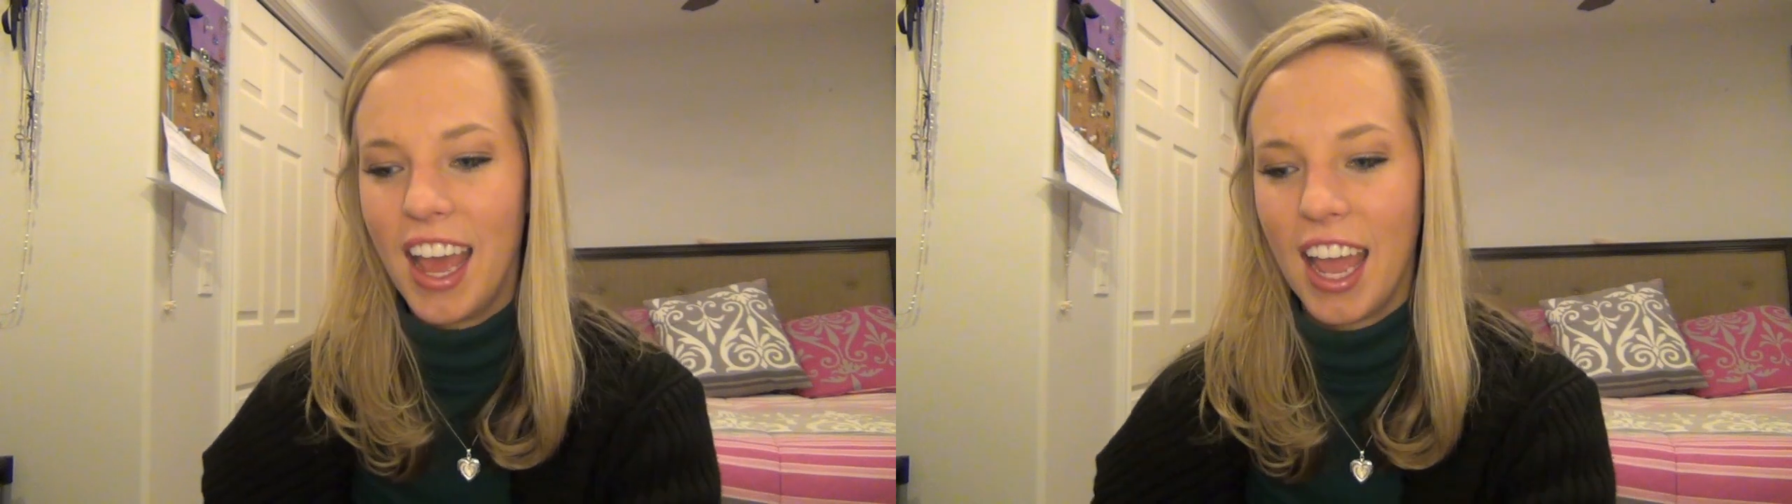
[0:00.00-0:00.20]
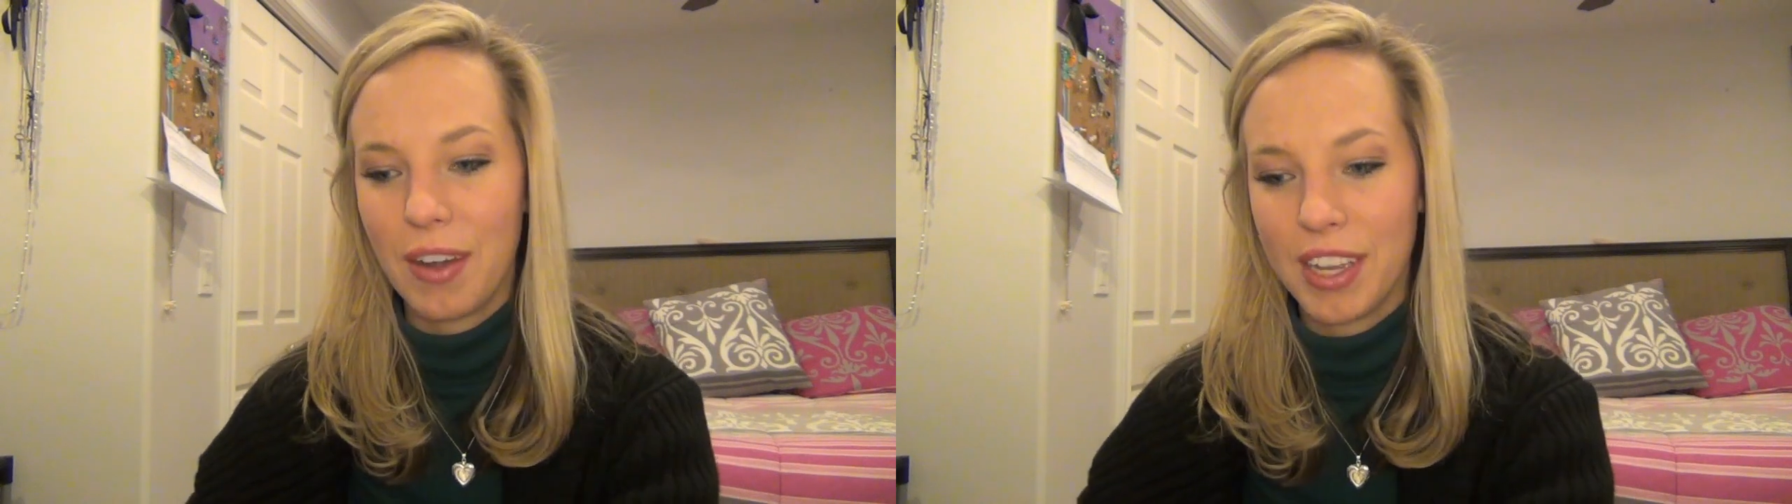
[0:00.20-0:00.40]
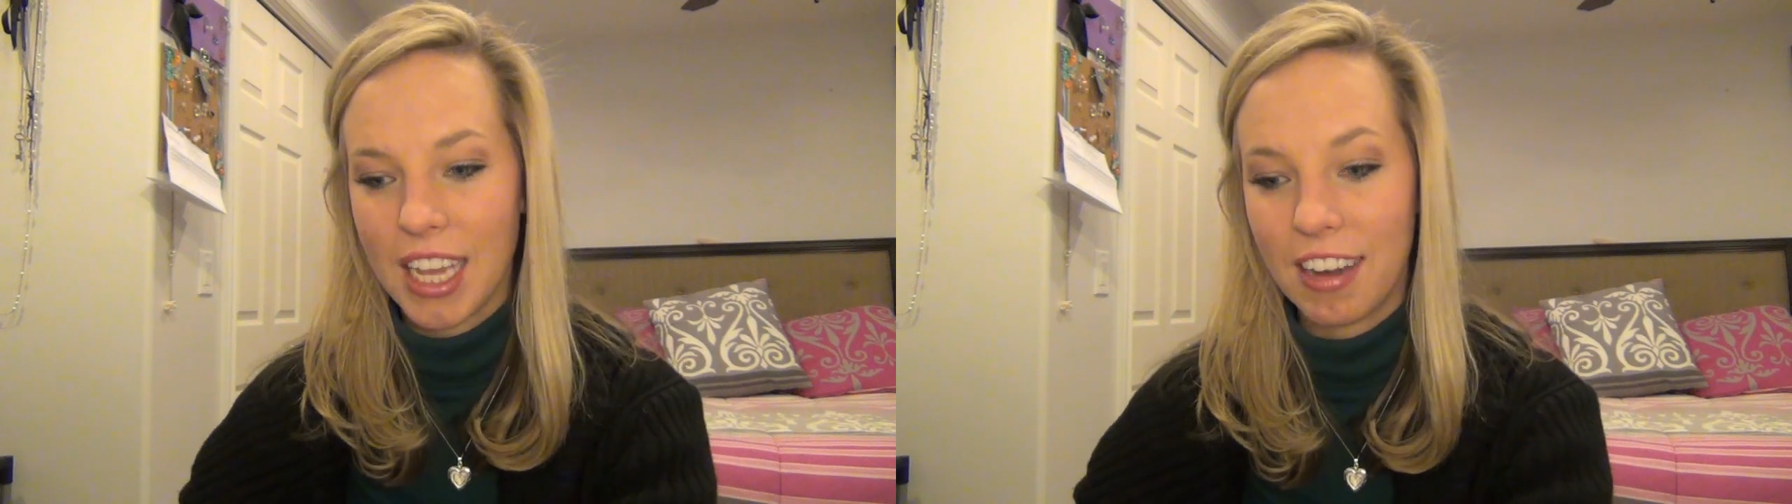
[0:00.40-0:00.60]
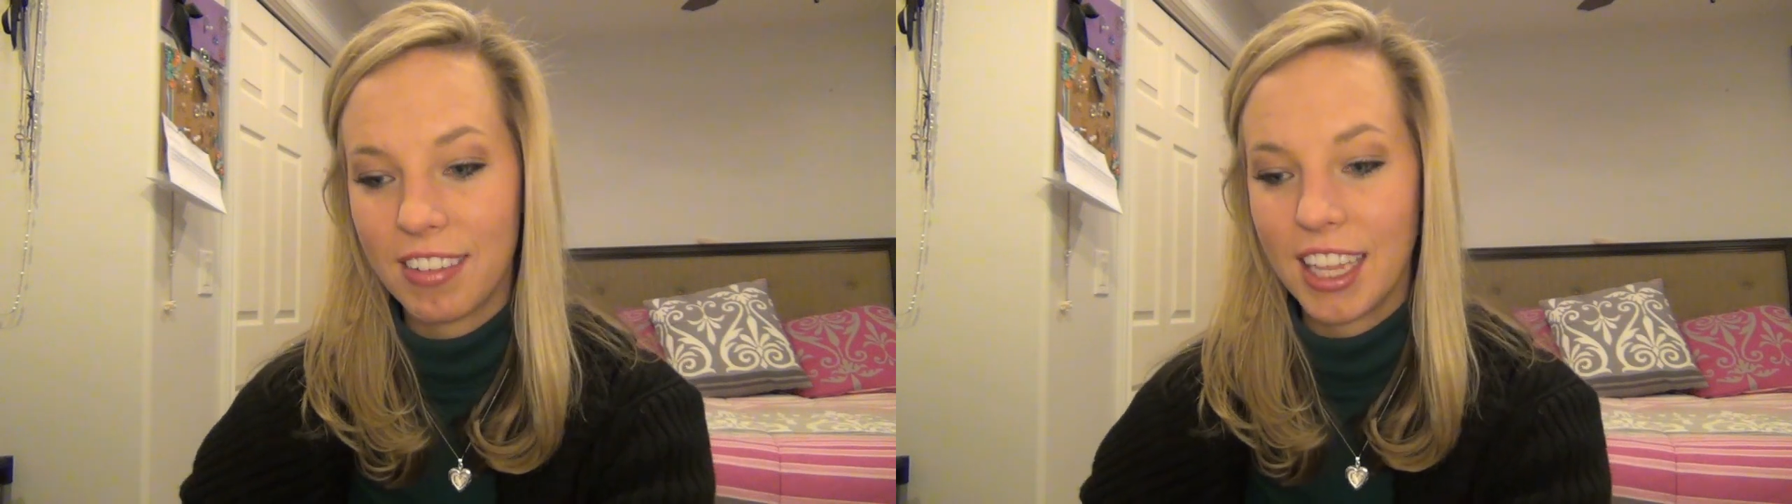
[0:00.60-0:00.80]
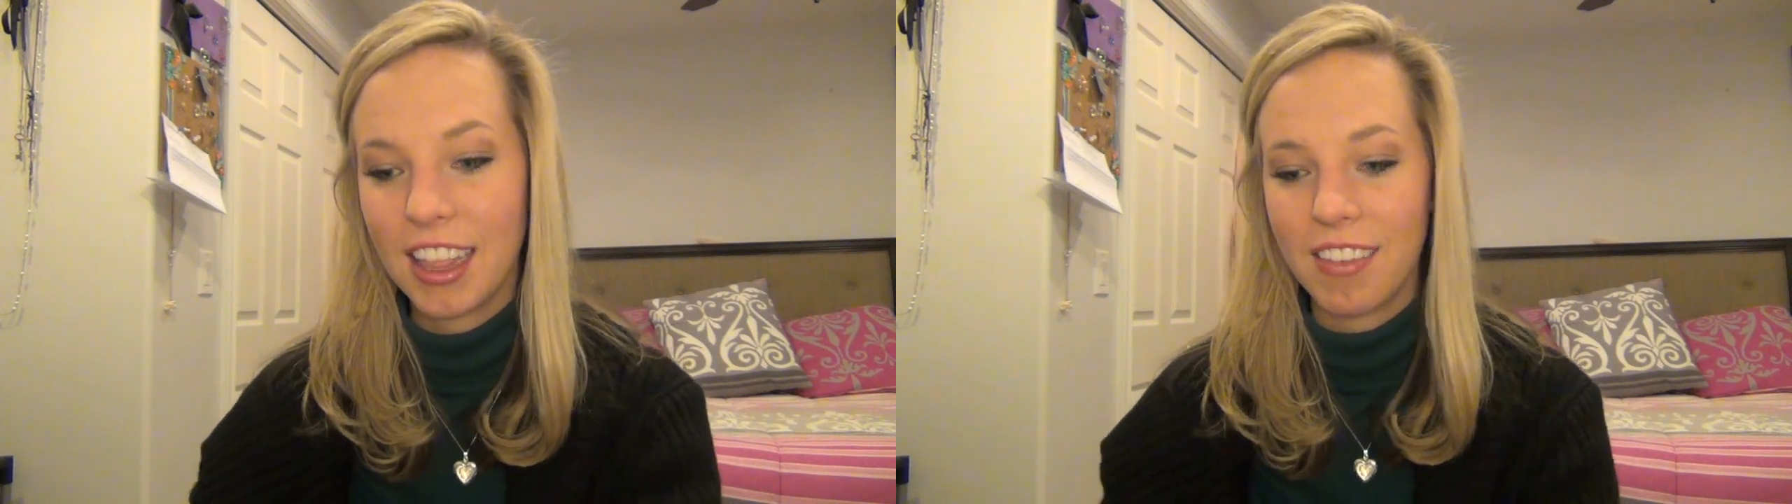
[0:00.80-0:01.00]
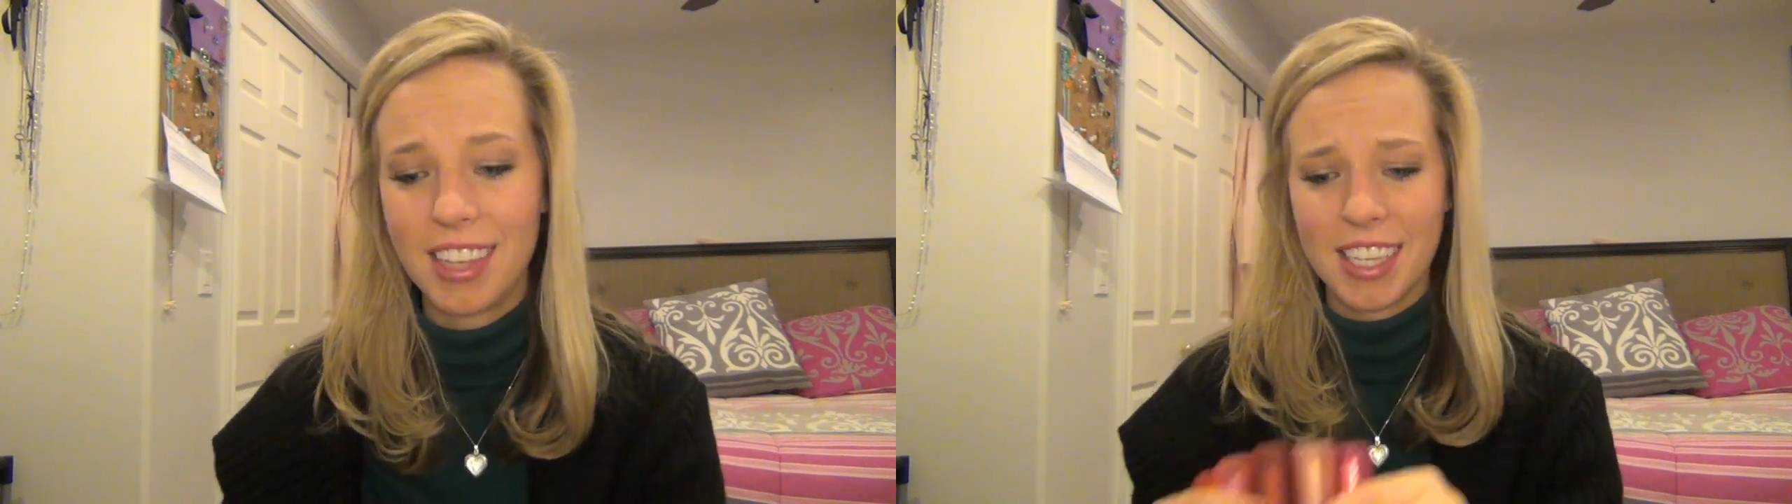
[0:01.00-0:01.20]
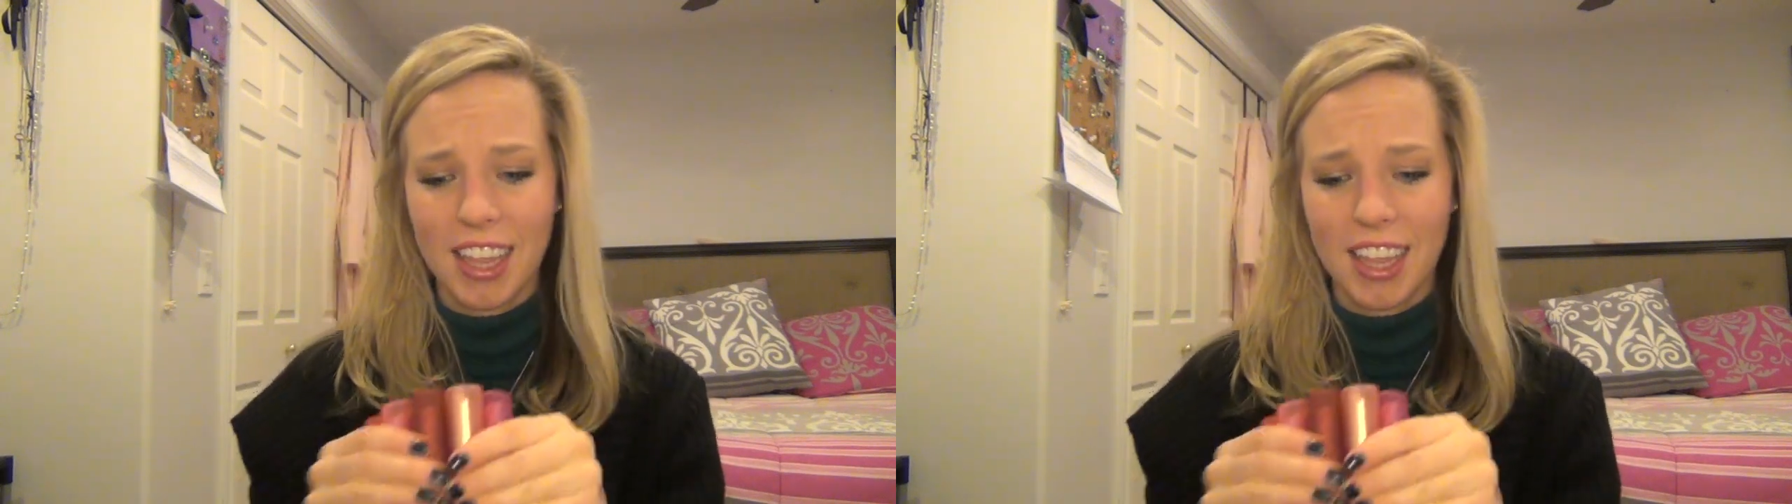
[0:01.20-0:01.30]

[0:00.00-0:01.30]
Anyways, I really love these.